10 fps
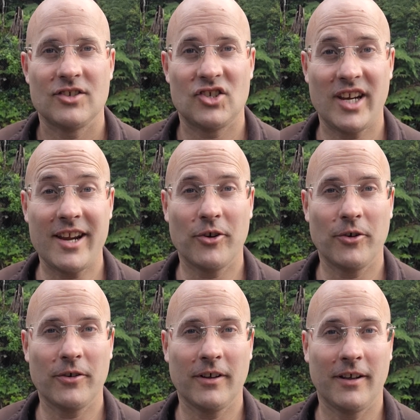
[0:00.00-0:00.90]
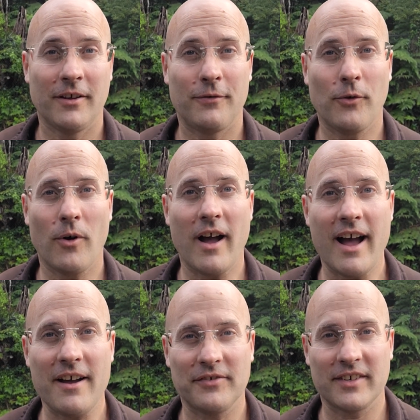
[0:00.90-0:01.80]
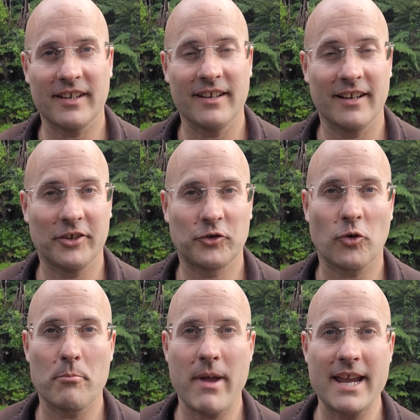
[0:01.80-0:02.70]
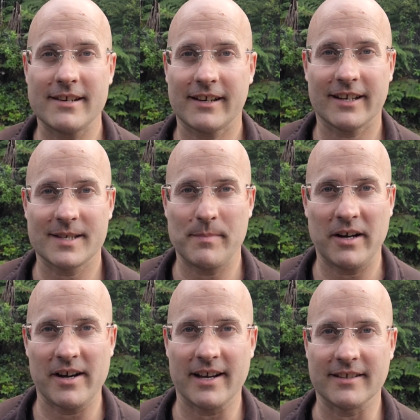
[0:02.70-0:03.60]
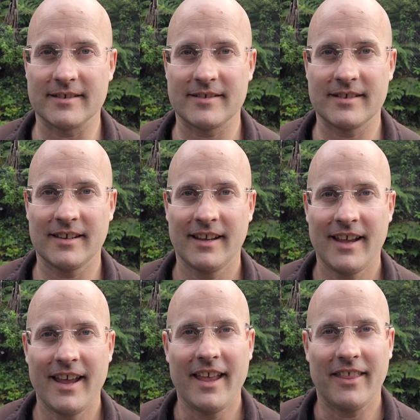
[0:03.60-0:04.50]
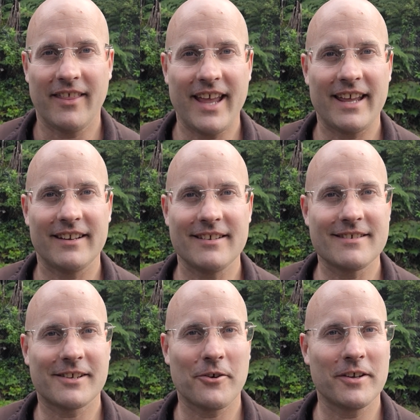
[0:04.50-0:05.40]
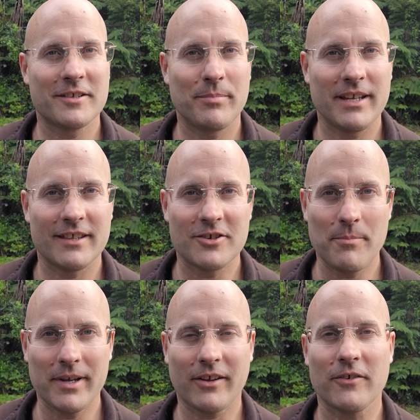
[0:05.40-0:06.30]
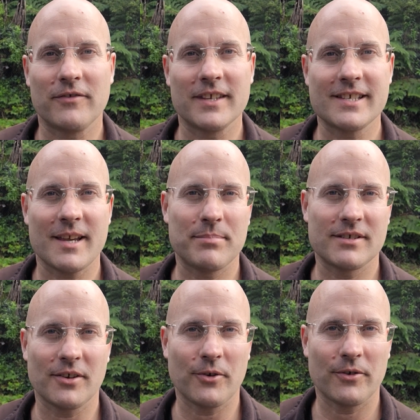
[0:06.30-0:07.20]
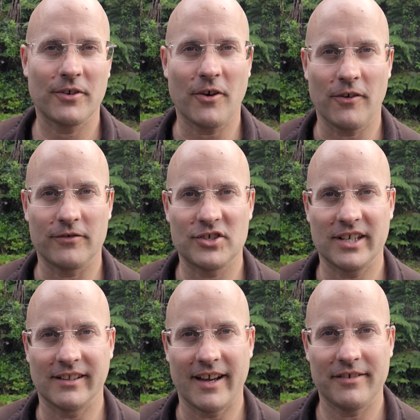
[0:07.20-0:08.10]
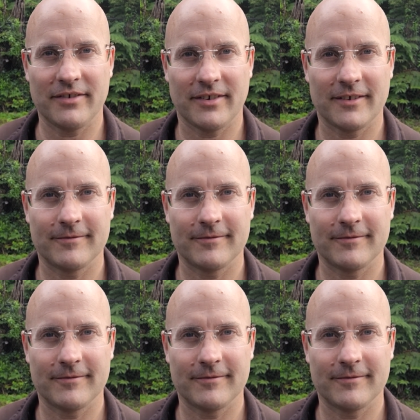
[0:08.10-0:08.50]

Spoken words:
Qigong for after a traumatic experience. That is going to be the topic of this episode of Qi Life.